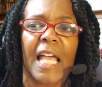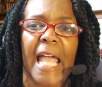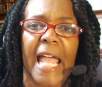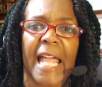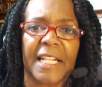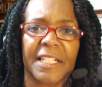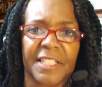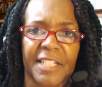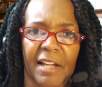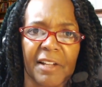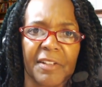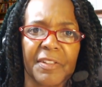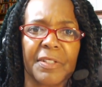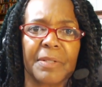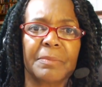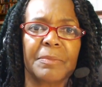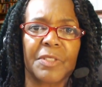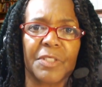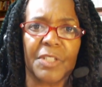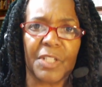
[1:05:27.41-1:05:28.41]
and tell
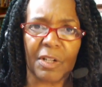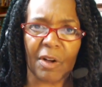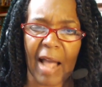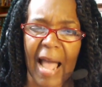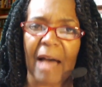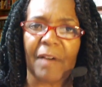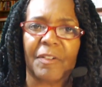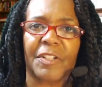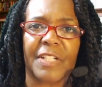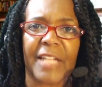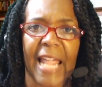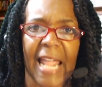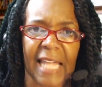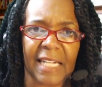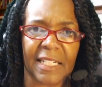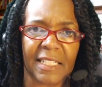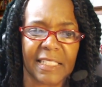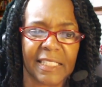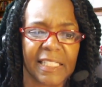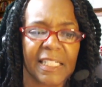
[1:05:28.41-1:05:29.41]
them, you know, how to
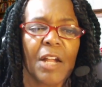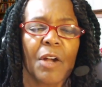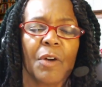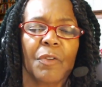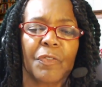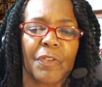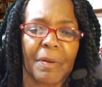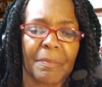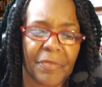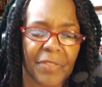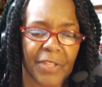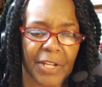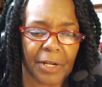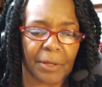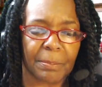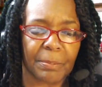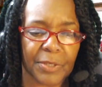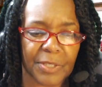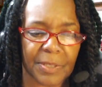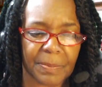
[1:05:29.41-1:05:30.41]
handle it from their
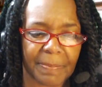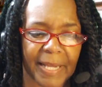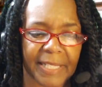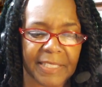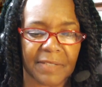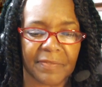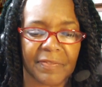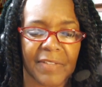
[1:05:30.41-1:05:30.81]
perspective.